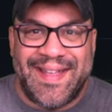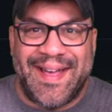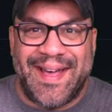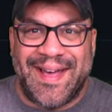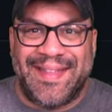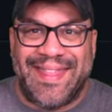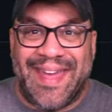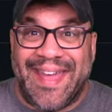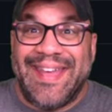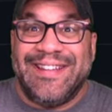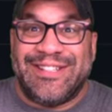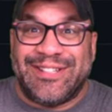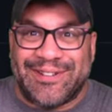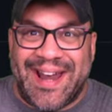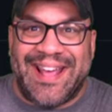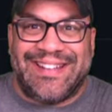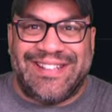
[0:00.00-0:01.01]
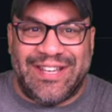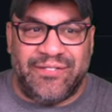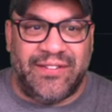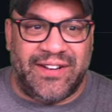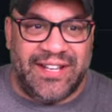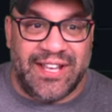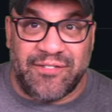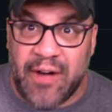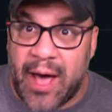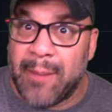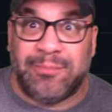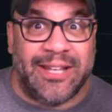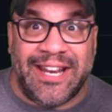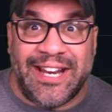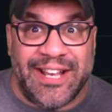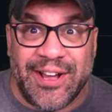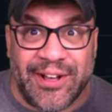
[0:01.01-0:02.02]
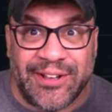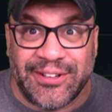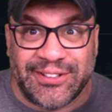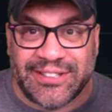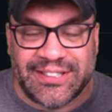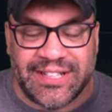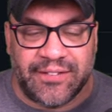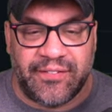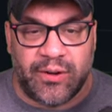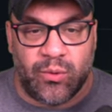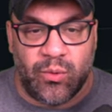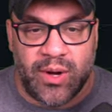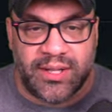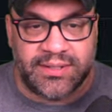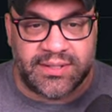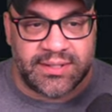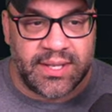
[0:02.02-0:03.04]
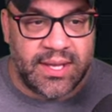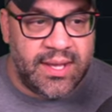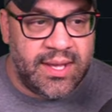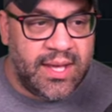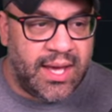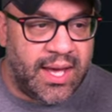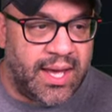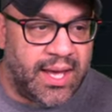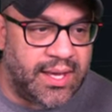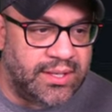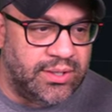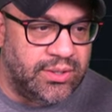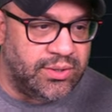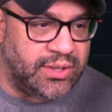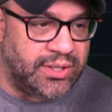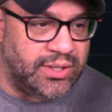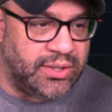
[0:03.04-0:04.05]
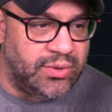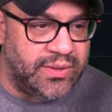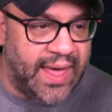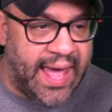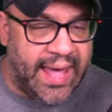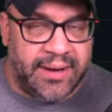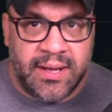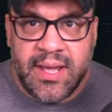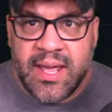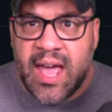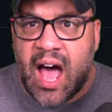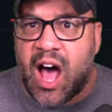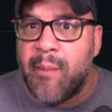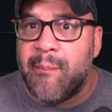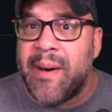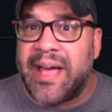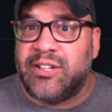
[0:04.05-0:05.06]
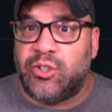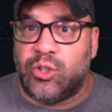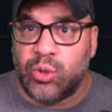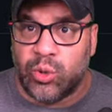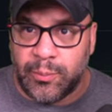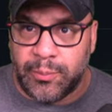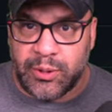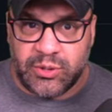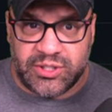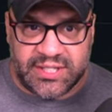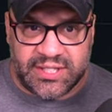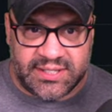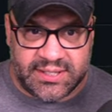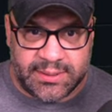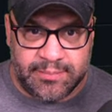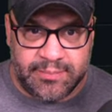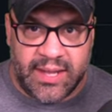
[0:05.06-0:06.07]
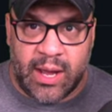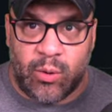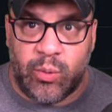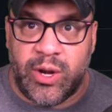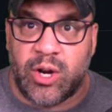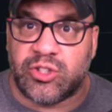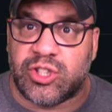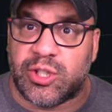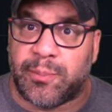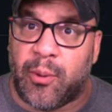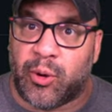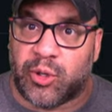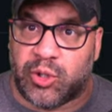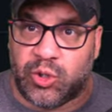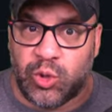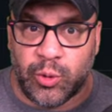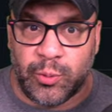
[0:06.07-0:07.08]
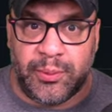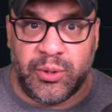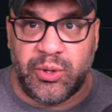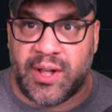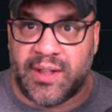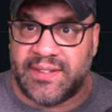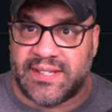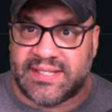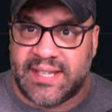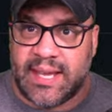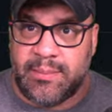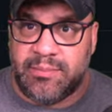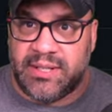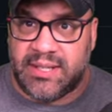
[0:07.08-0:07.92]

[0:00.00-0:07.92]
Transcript: uh, that interactivity of updating all your stuff at once, uh, you could do that. On my dual boot system, now we don't support dual boot on the same